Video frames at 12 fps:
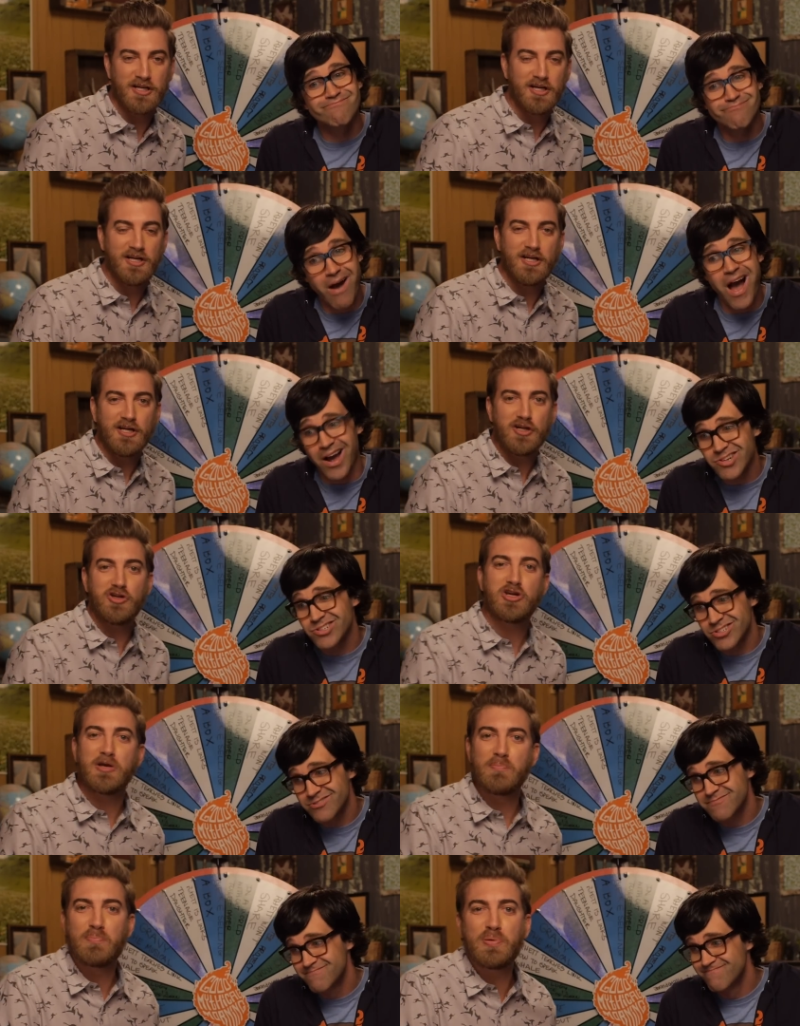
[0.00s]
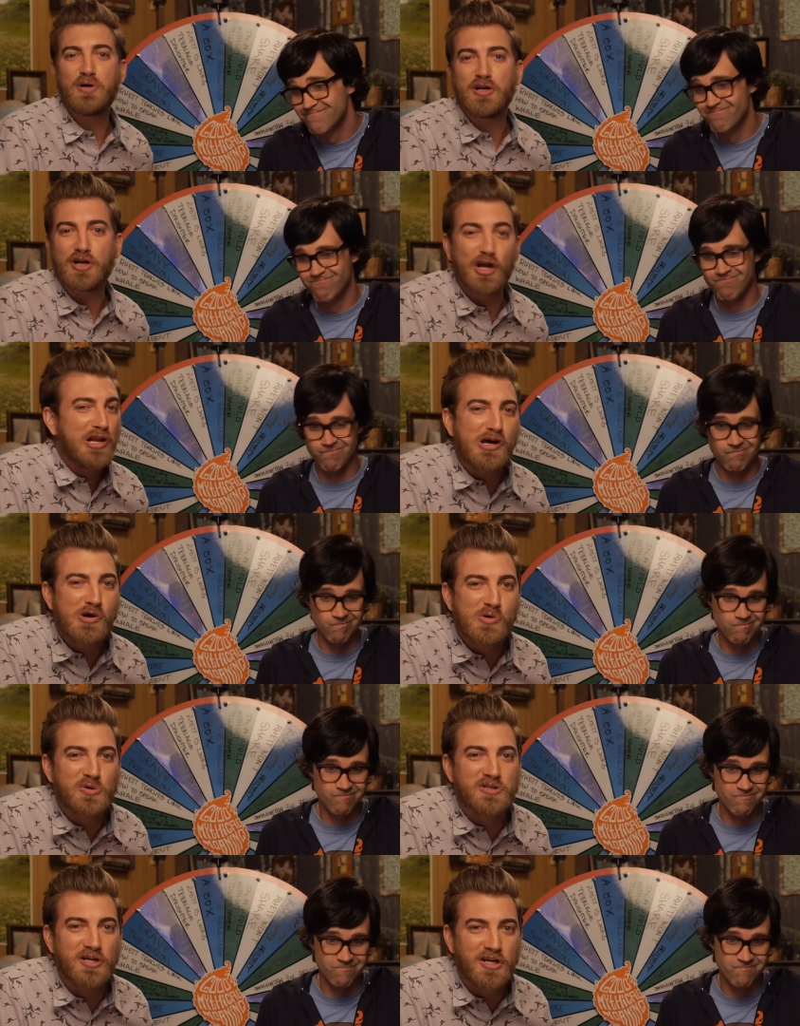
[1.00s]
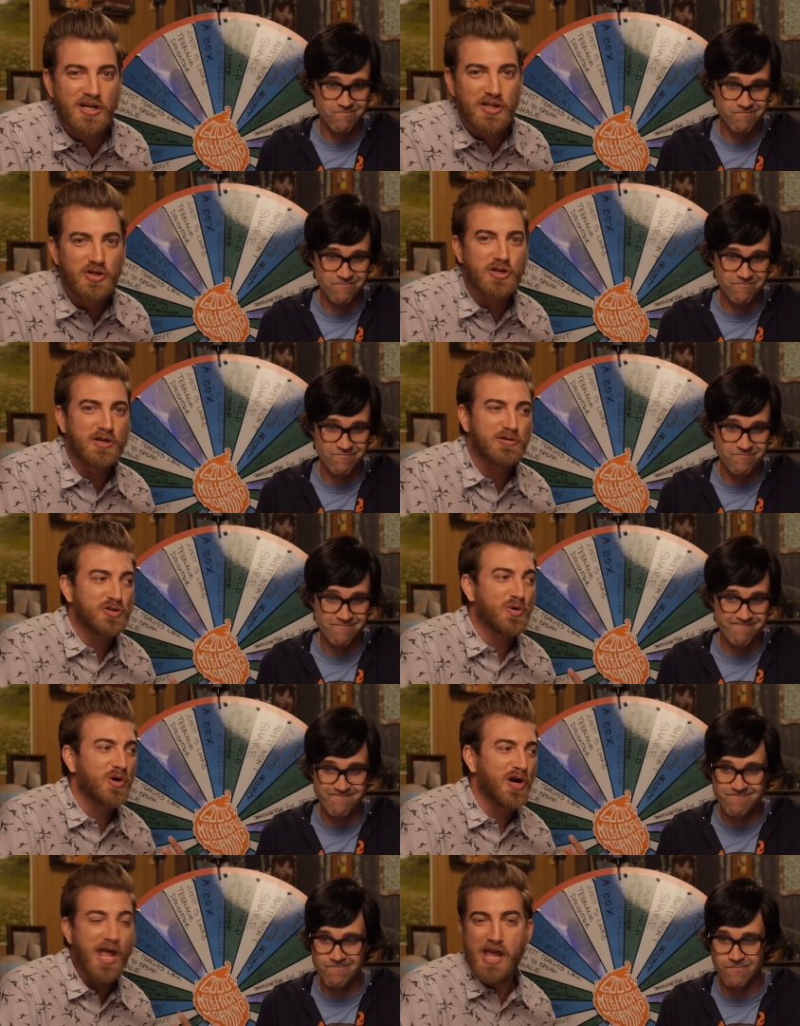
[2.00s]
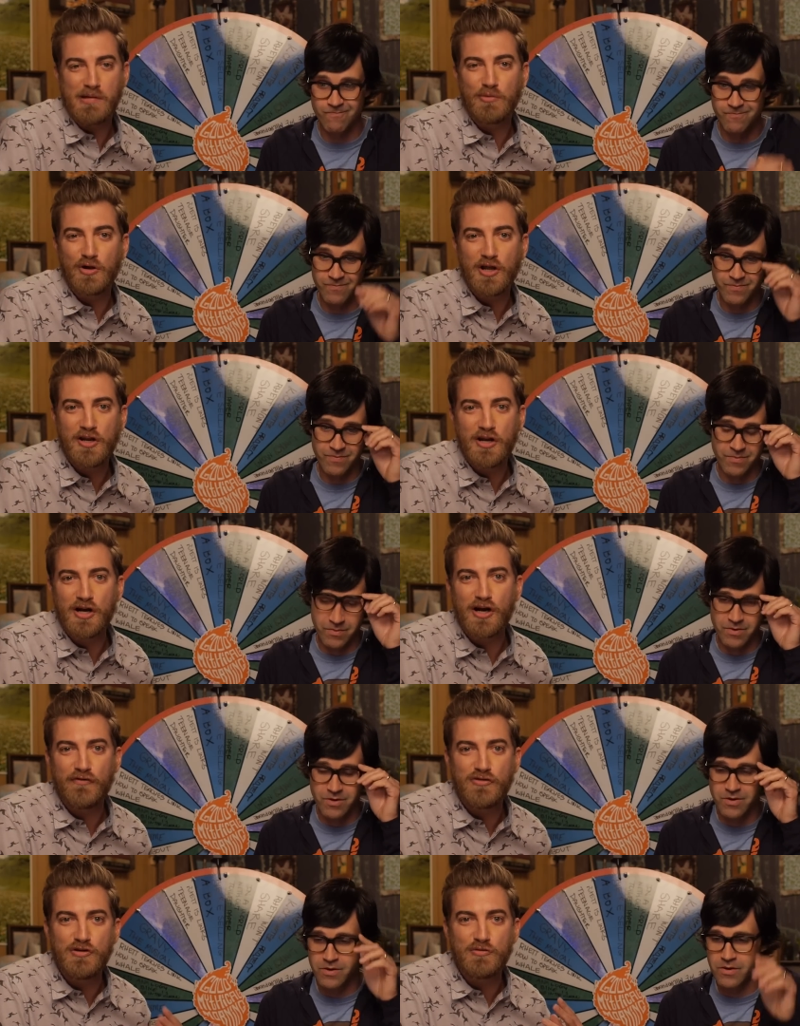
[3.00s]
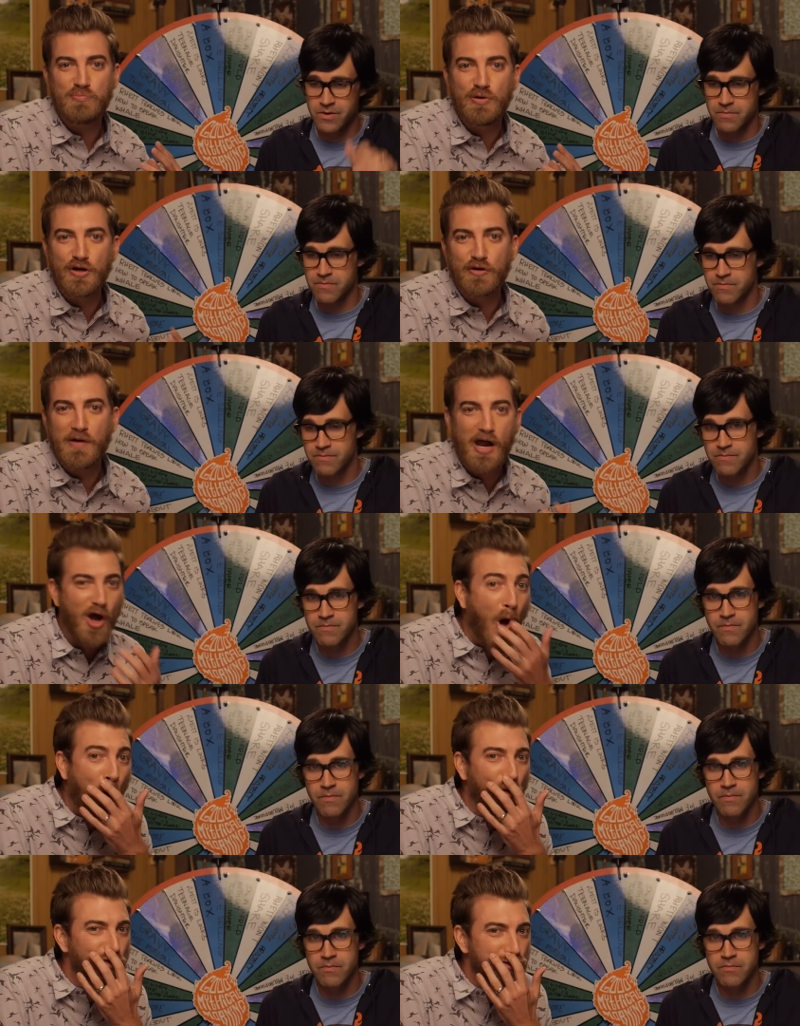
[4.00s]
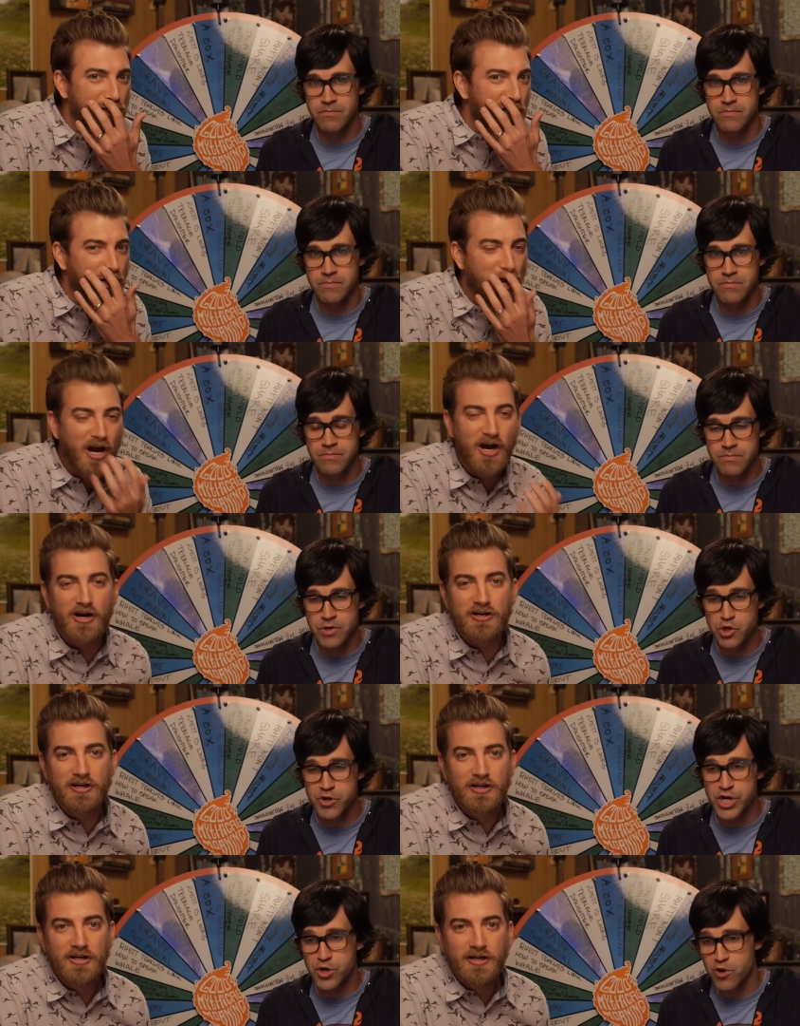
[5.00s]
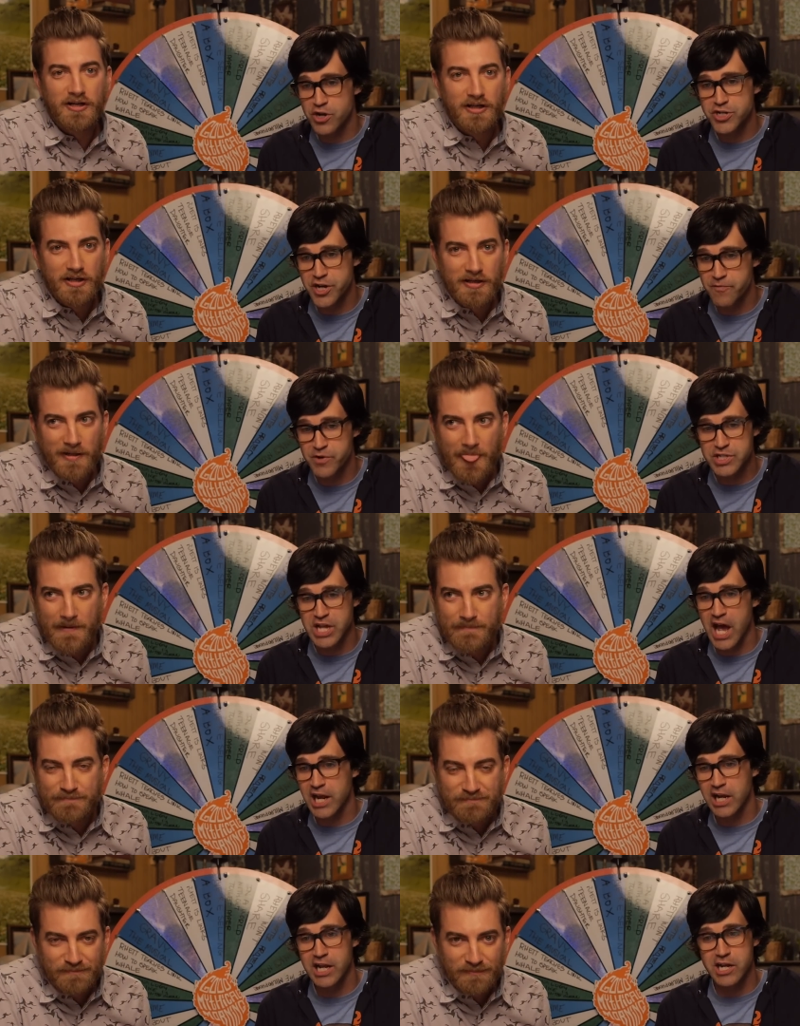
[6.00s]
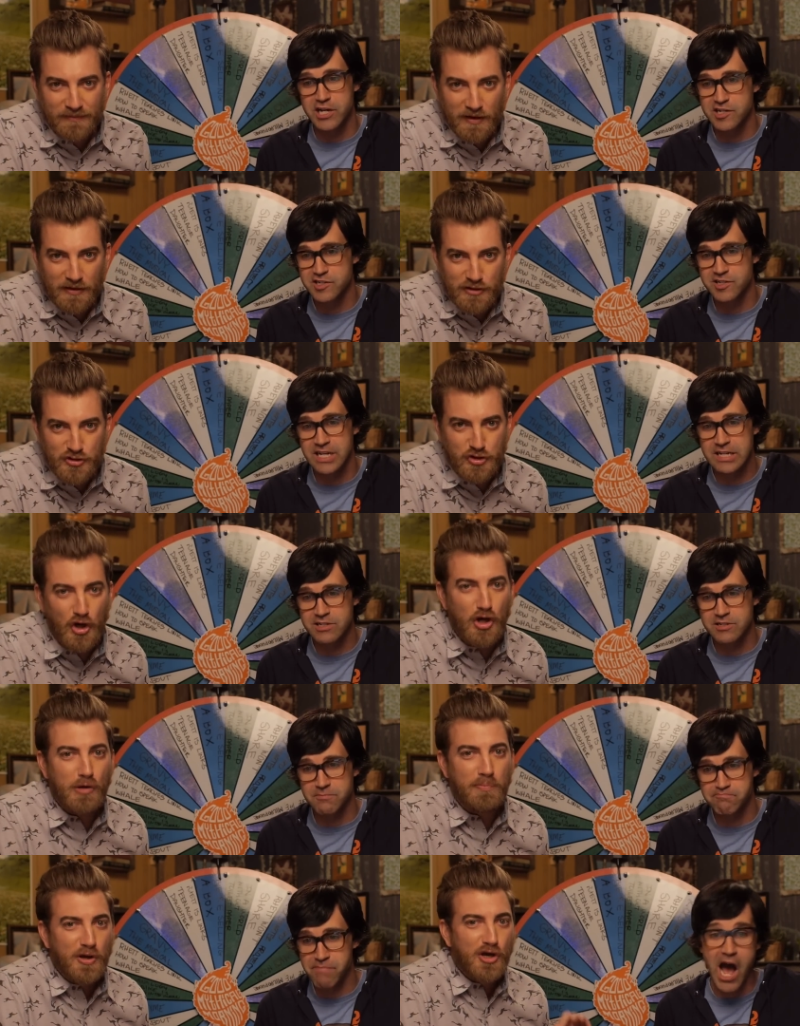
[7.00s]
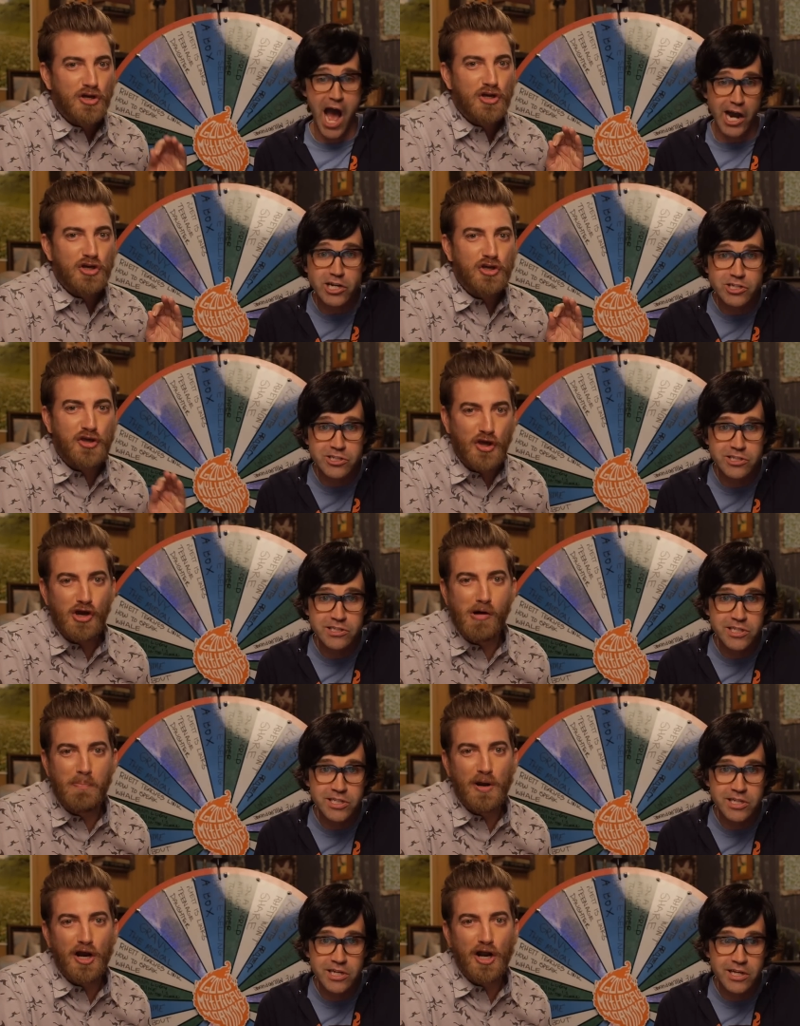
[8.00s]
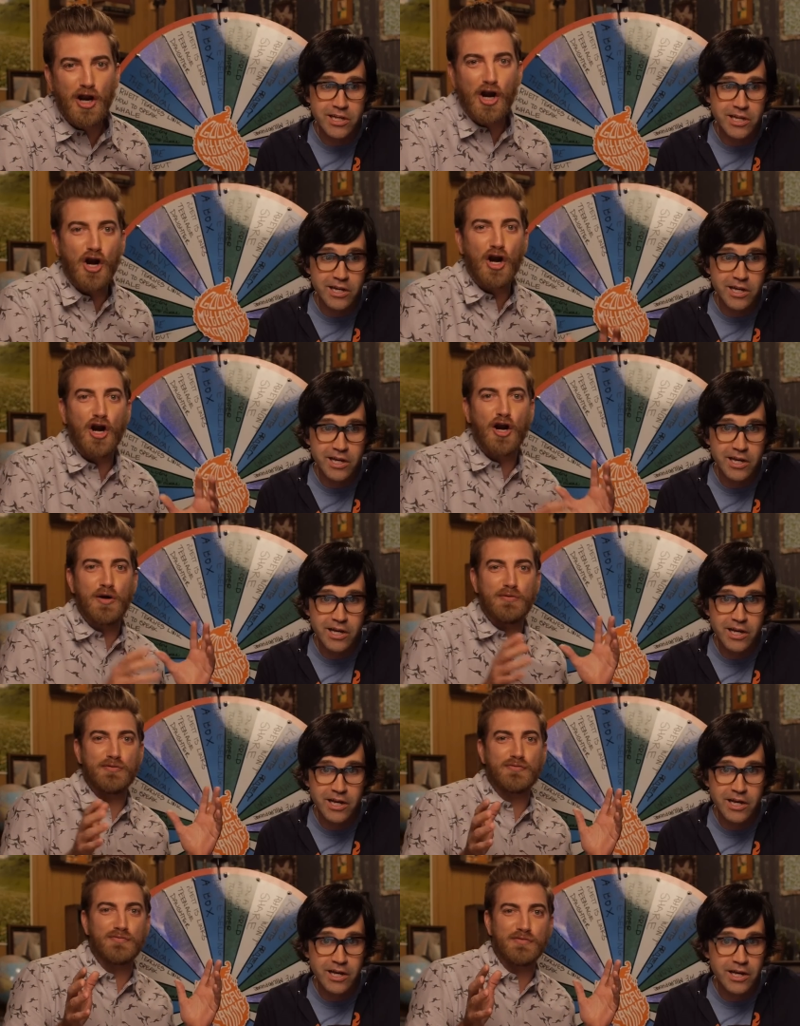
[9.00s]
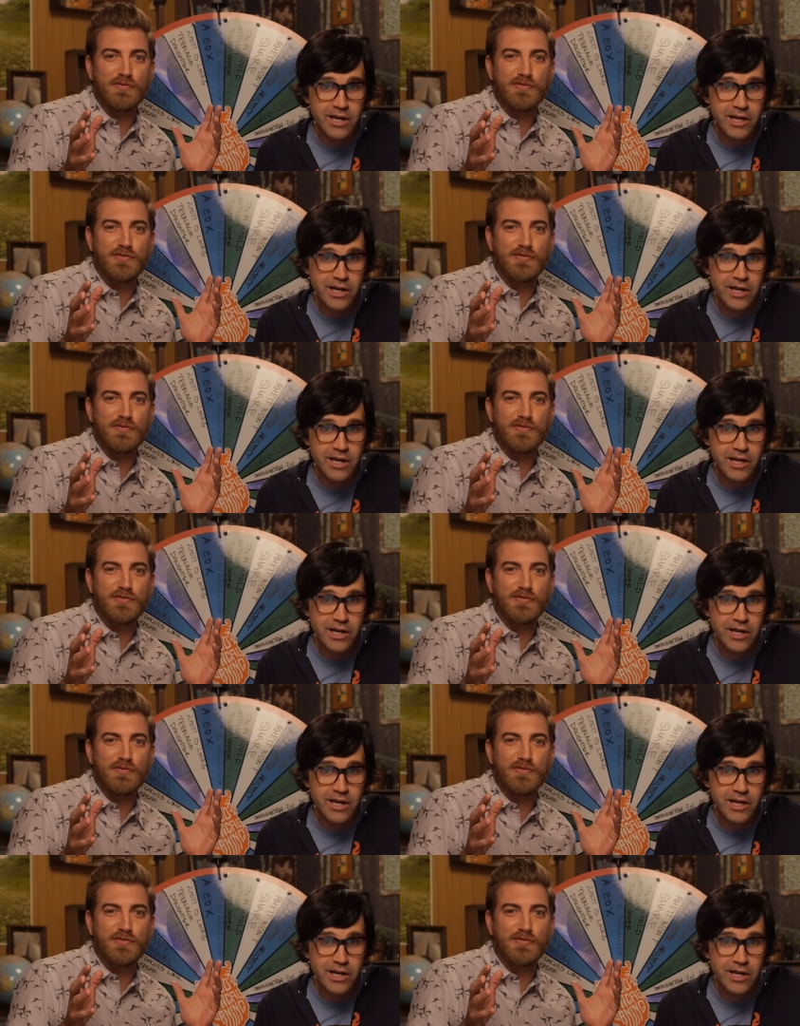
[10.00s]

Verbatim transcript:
Speaker 1: Box. You can put clothes in it. You can store an animal in there if you put the right holes in there. You can crush it and recycle it because it's Tube, a box. Cubular